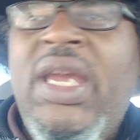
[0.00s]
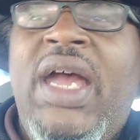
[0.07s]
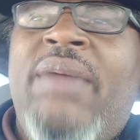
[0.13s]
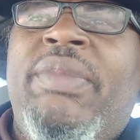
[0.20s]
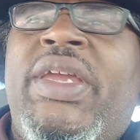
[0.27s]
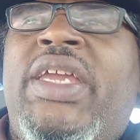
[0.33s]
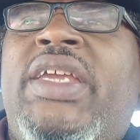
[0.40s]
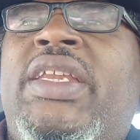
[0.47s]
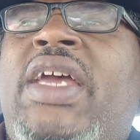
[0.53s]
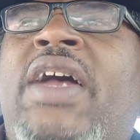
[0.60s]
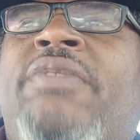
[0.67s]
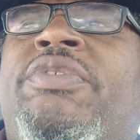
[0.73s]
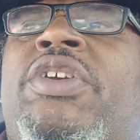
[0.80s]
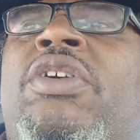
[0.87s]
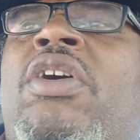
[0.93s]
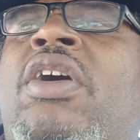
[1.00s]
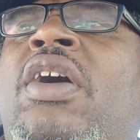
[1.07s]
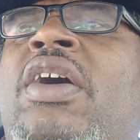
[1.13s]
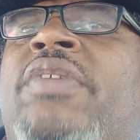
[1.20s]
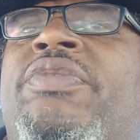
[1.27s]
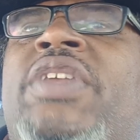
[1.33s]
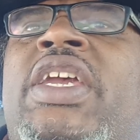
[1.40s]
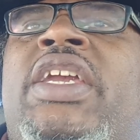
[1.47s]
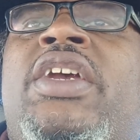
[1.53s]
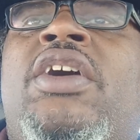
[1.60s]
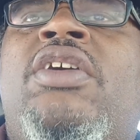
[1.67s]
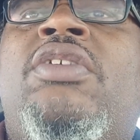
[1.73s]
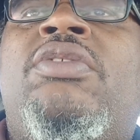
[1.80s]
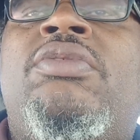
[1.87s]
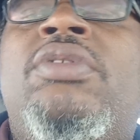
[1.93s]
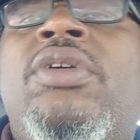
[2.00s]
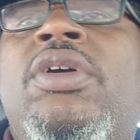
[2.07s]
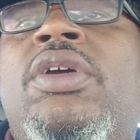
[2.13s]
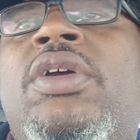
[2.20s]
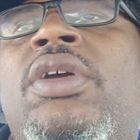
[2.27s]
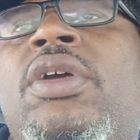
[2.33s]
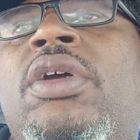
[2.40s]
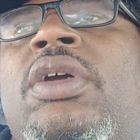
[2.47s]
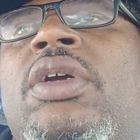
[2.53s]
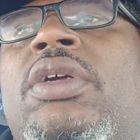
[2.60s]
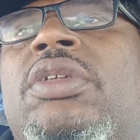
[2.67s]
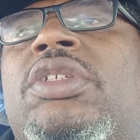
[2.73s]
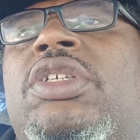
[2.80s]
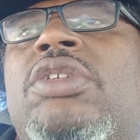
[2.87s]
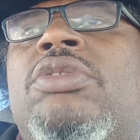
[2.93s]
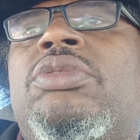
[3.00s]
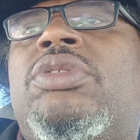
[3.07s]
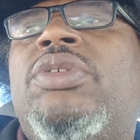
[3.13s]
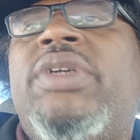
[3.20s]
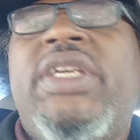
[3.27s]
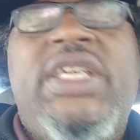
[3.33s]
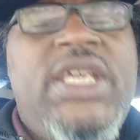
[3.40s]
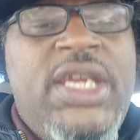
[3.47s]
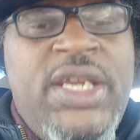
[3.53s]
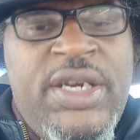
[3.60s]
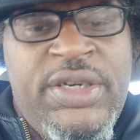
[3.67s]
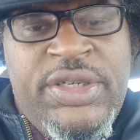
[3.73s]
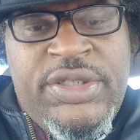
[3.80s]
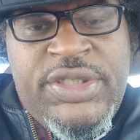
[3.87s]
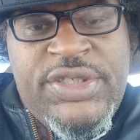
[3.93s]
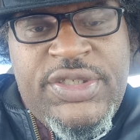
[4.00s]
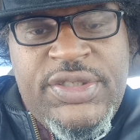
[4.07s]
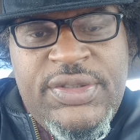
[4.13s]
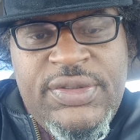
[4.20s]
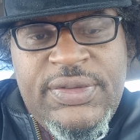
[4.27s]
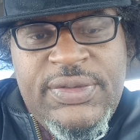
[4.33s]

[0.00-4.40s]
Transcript: I mean, after all, if they go two, three years